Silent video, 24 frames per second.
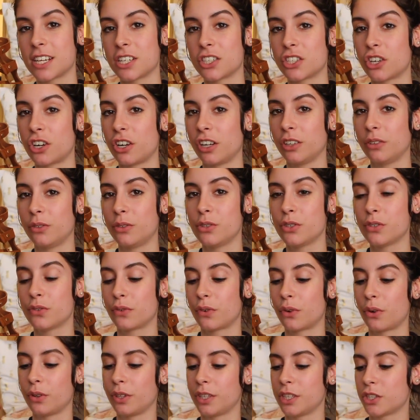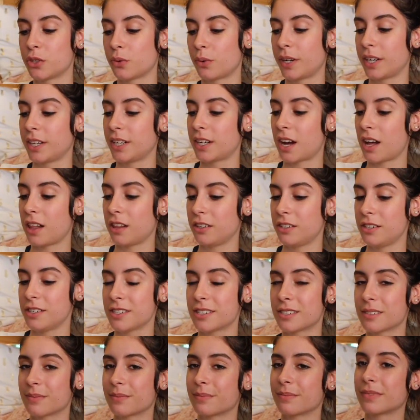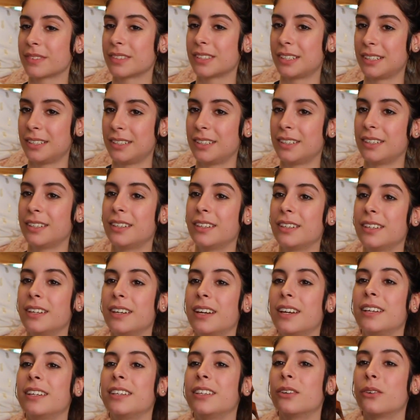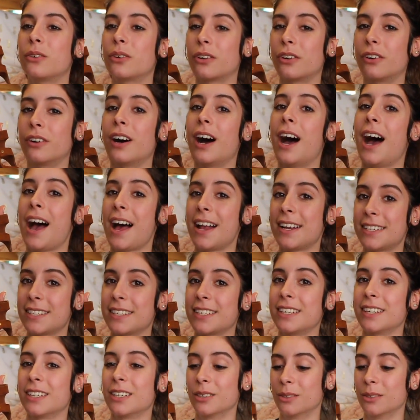at Charlotte Russe for only $20, yo girl, had to get